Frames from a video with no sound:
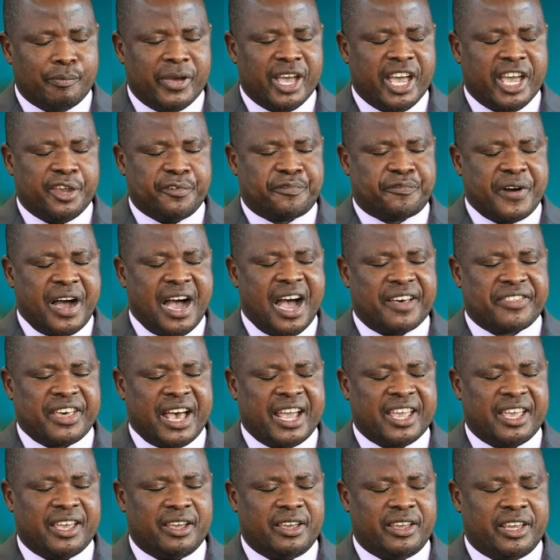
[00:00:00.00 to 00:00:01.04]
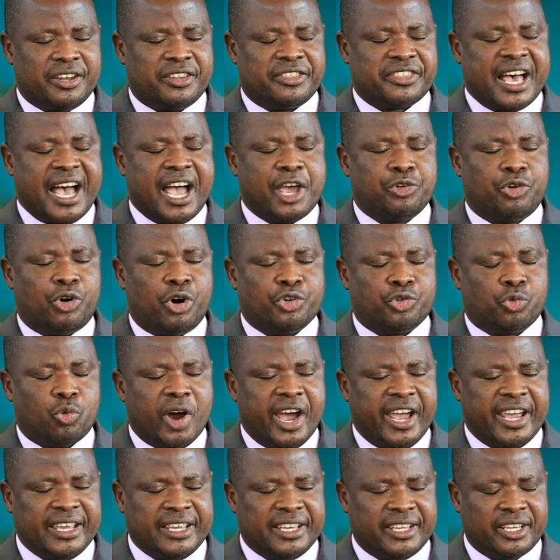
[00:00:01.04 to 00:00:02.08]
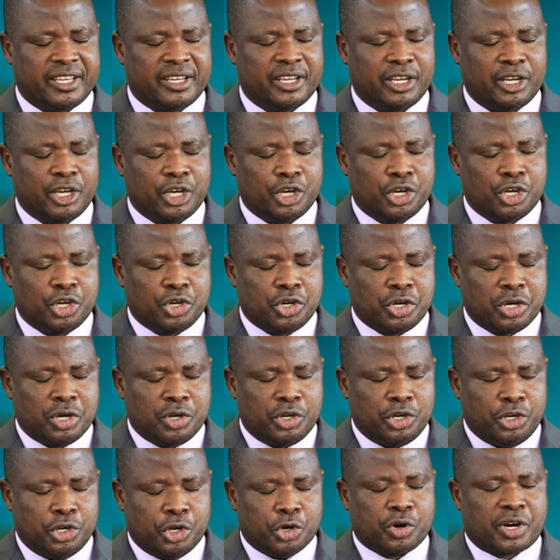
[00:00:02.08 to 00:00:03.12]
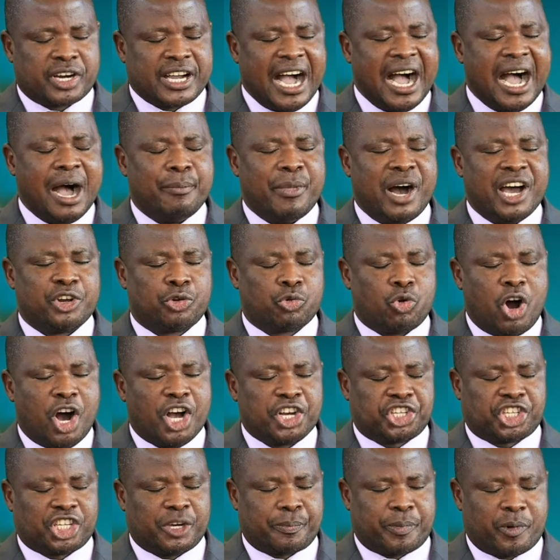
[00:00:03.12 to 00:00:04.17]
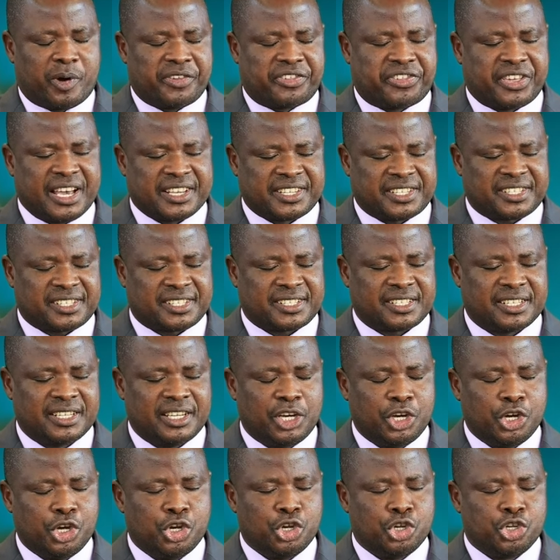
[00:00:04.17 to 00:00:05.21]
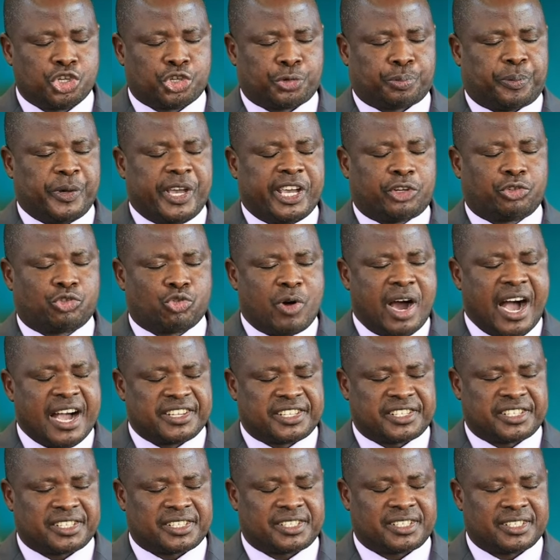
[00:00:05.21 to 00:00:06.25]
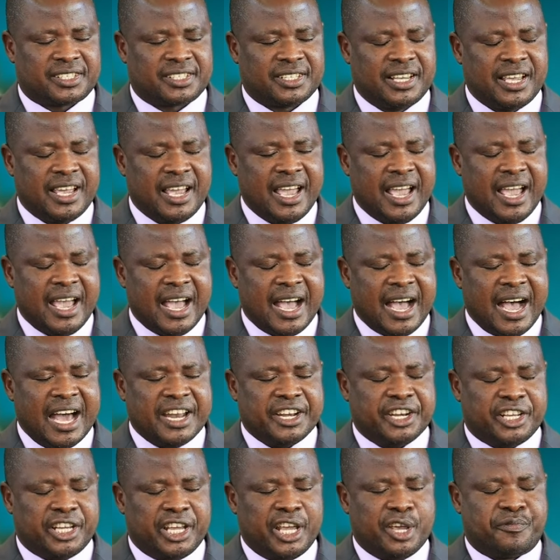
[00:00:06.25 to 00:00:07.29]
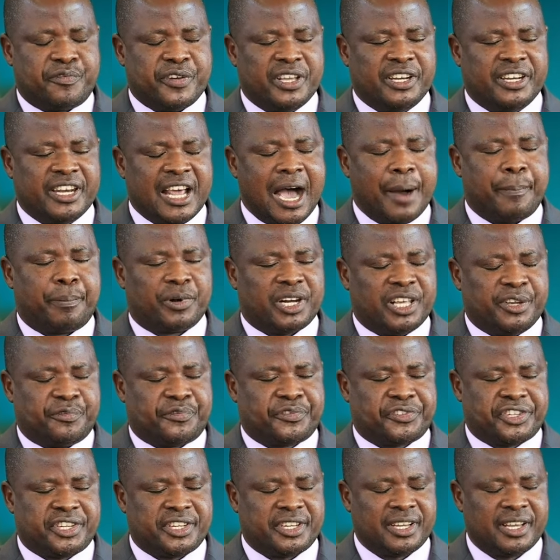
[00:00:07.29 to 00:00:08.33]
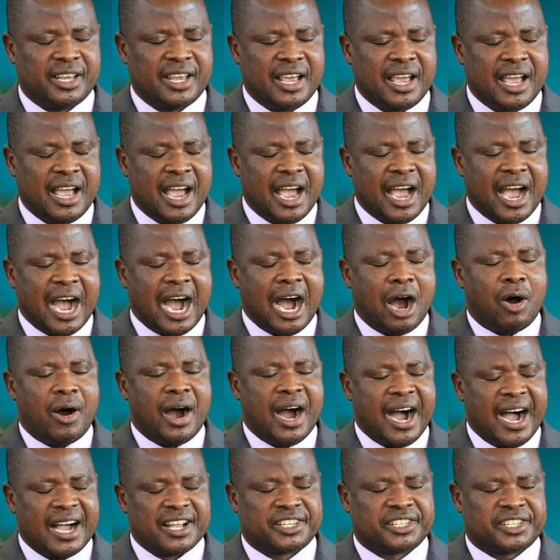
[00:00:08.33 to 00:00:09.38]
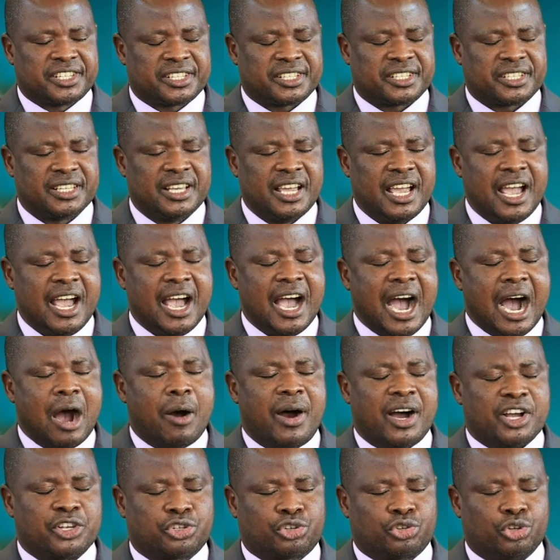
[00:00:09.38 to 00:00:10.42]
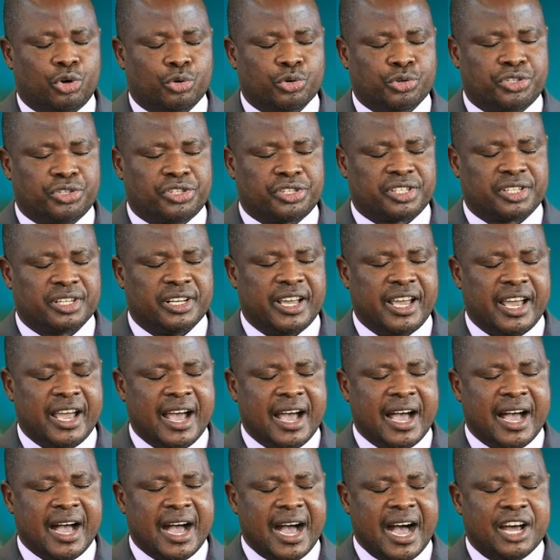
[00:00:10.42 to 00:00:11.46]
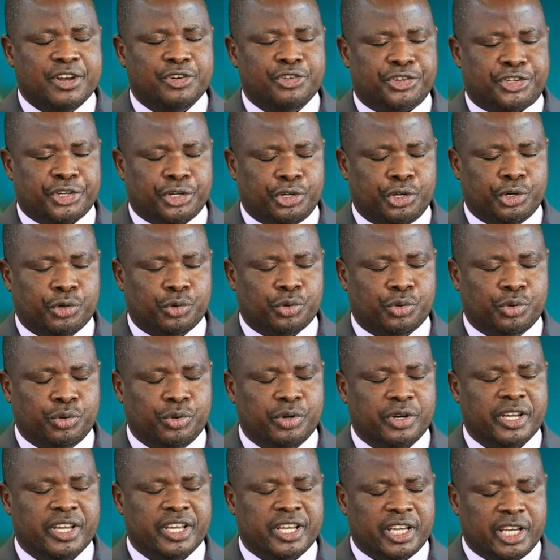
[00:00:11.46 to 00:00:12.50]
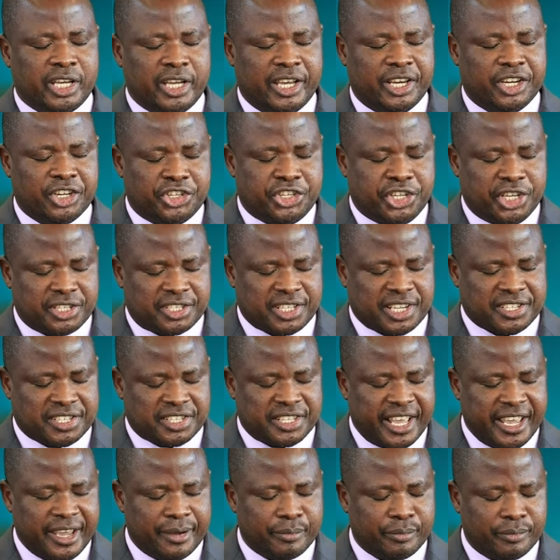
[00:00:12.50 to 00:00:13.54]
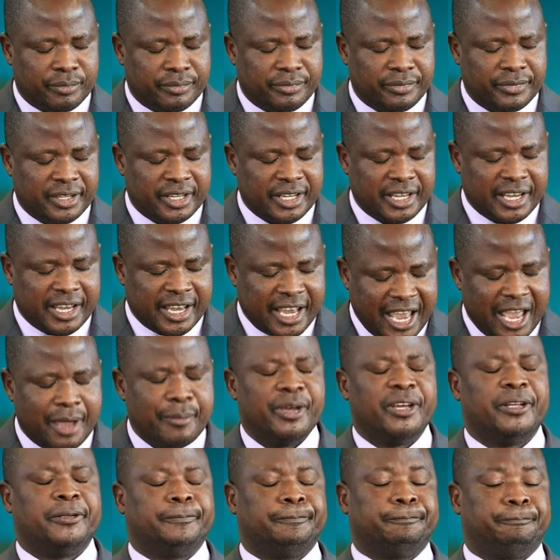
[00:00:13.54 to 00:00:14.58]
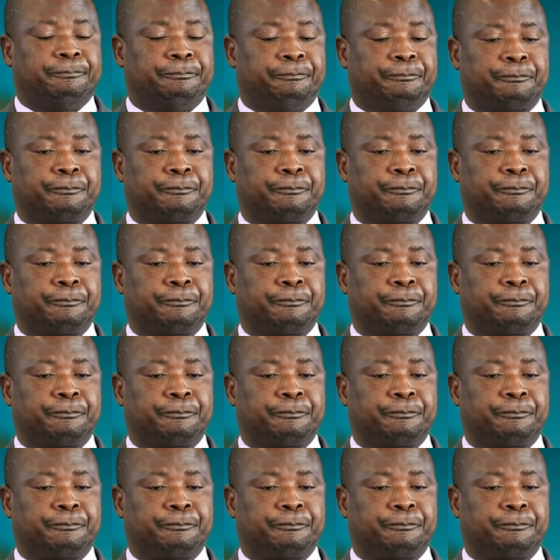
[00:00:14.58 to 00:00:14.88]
May, Father, in thine own way, you come and worship with us, speak to us, and even uplift our hearts, our souls unto you in Jesus' name. Amen.